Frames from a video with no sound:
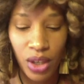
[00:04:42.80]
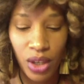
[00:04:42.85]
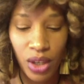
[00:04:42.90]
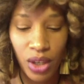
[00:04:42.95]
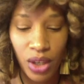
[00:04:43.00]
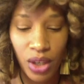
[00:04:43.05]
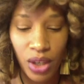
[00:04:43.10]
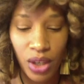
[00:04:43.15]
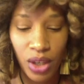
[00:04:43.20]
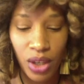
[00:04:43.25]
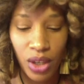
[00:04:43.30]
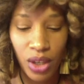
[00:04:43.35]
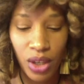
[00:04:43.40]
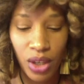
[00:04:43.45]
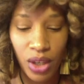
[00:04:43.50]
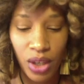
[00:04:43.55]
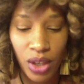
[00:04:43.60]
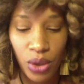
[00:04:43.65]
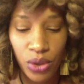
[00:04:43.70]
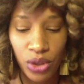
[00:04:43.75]
Who's
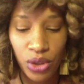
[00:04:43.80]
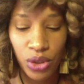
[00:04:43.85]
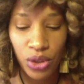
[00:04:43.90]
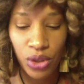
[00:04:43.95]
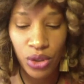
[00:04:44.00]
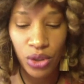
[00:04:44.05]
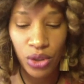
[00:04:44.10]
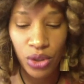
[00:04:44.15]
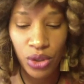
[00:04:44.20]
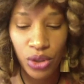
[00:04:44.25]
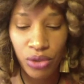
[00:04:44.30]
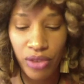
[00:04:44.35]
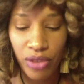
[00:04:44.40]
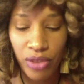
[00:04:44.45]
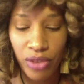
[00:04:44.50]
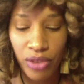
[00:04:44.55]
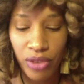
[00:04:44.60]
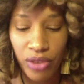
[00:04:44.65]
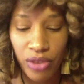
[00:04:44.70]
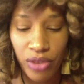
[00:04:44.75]
your
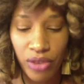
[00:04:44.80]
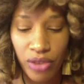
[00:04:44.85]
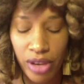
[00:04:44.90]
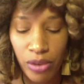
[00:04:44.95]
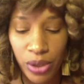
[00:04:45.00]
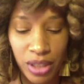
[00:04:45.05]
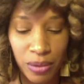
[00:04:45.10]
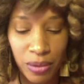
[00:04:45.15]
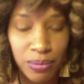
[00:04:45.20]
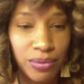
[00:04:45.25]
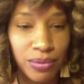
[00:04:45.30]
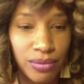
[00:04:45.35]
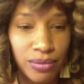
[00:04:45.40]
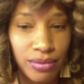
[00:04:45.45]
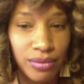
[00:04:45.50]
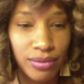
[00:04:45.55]
favorite person?